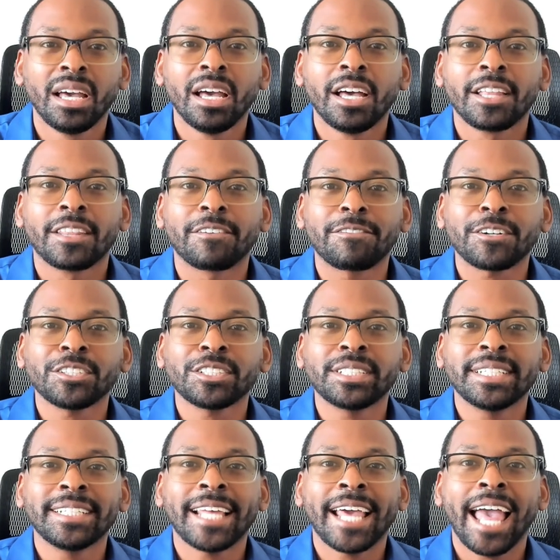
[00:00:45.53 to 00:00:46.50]
The first
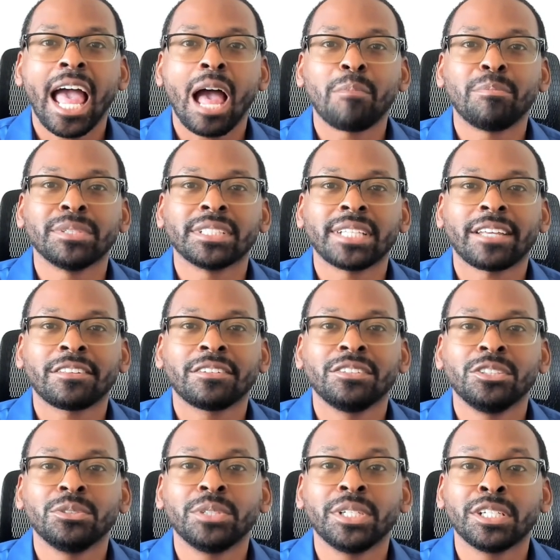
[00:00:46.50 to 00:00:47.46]
thing that happens after
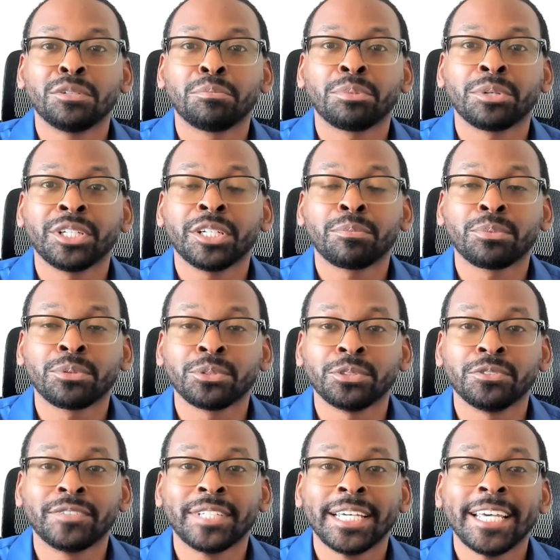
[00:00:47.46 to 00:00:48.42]
you get
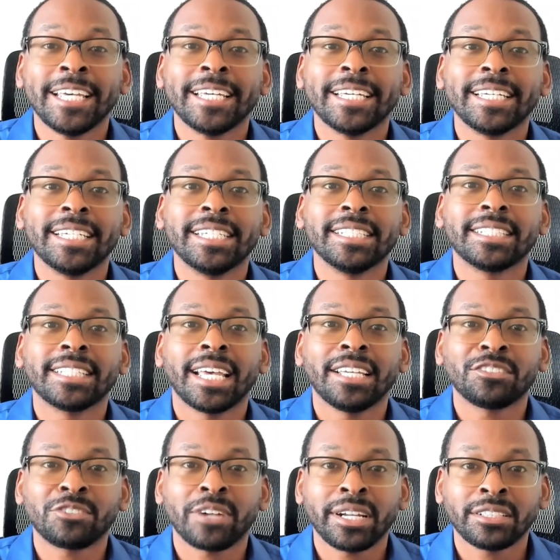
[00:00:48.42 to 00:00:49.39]
pre-approved is
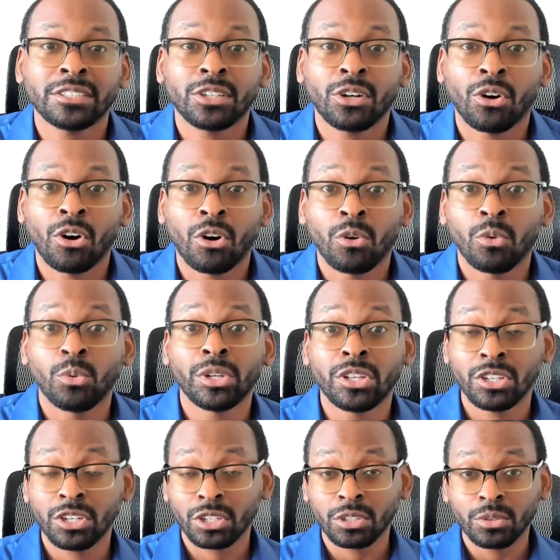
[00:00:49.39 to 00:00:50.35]
a strategy call
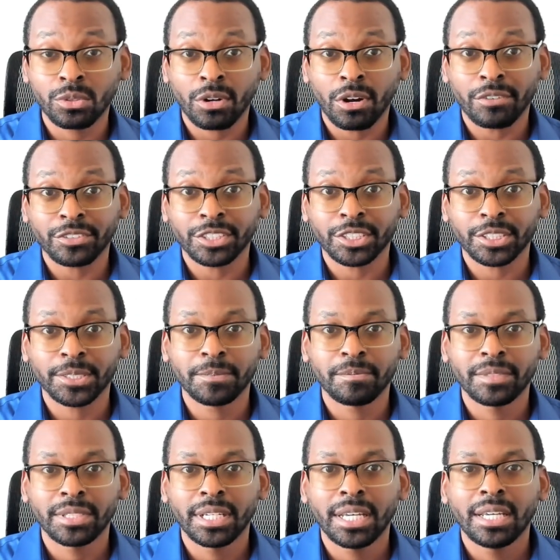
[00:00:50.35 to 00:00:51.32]
with your loan officer.
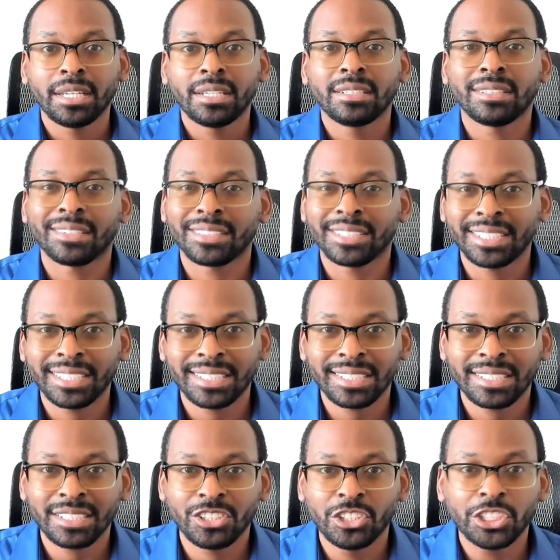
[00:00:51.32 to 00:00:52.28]
Now, this
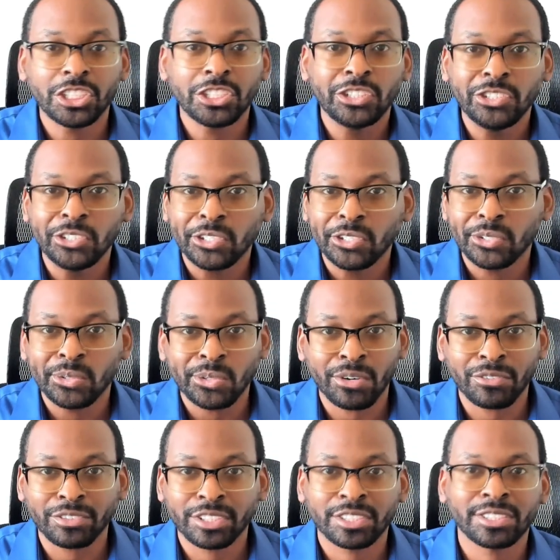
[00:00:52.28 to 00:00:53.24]
isn't just your loan
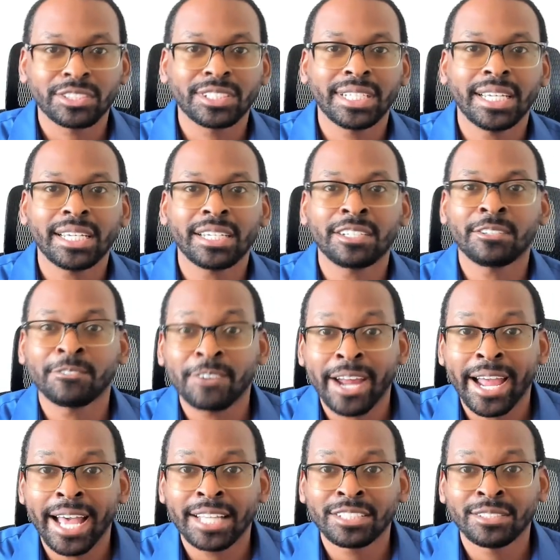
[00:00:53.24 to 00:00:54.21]
officer saying
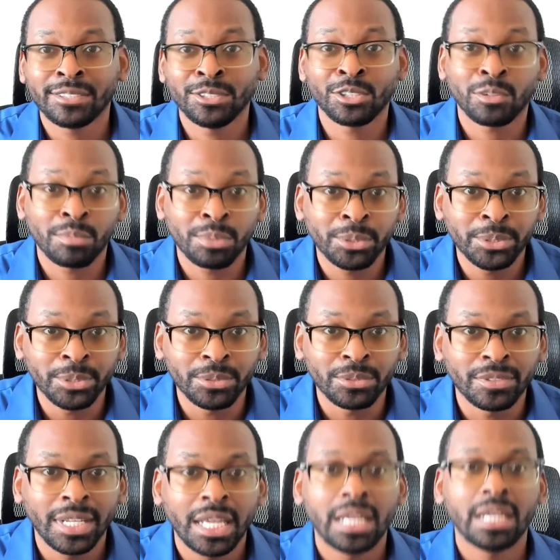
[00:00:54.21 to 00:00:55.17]
congrats, you're
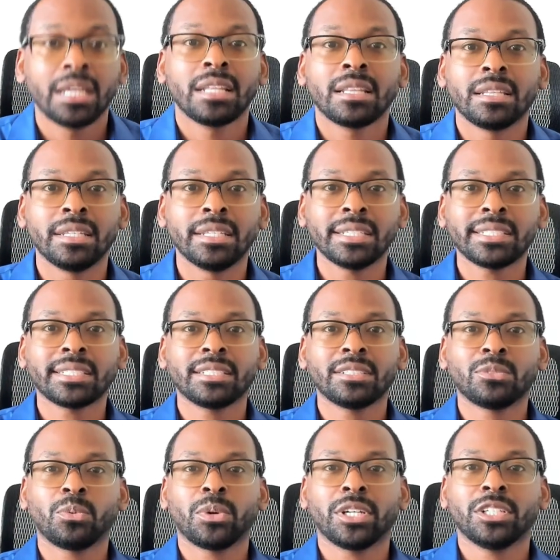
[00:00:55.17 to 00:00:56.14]
approved. This
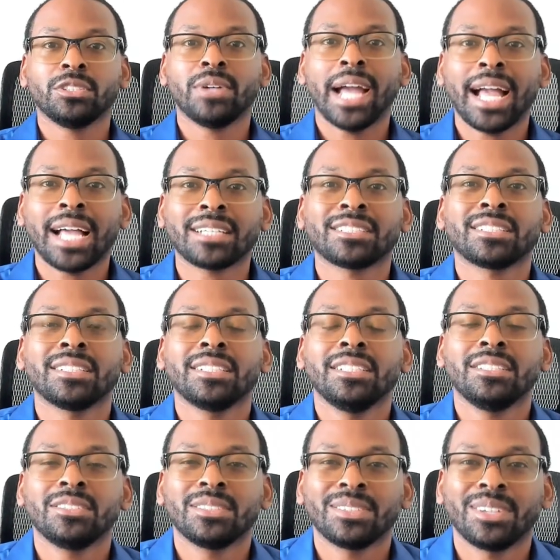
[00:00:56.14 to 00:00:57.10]
is where you
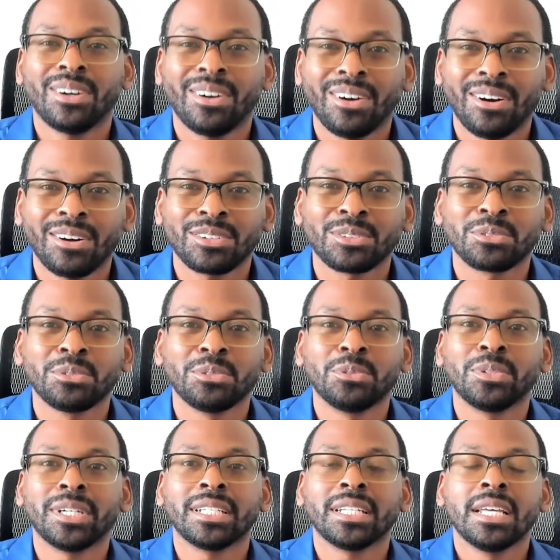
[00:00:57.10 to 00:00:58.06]
actually talk through
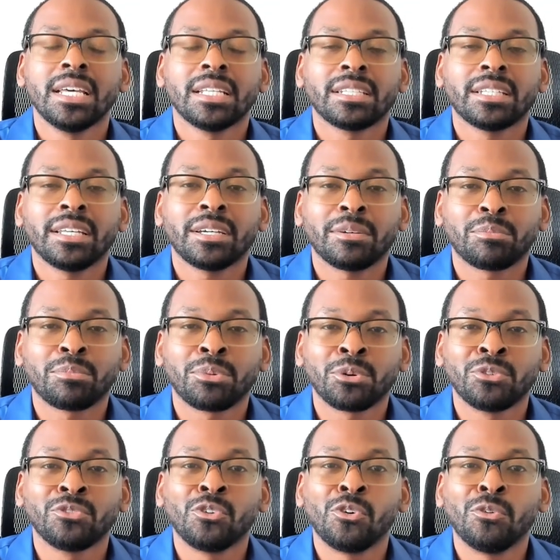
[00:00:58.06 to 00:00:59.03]
what the
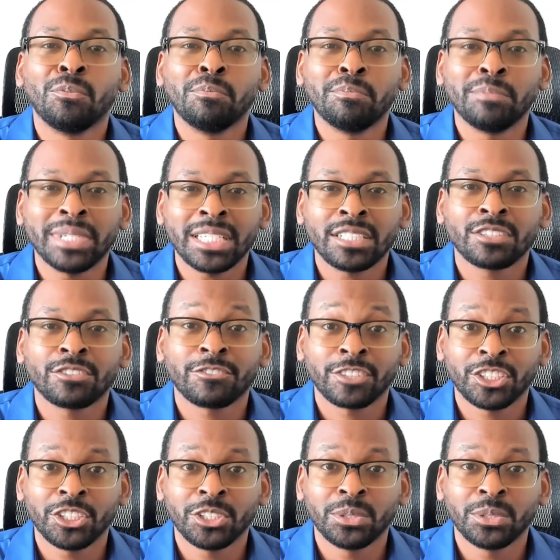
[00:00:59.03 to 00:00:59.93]
approval means for you,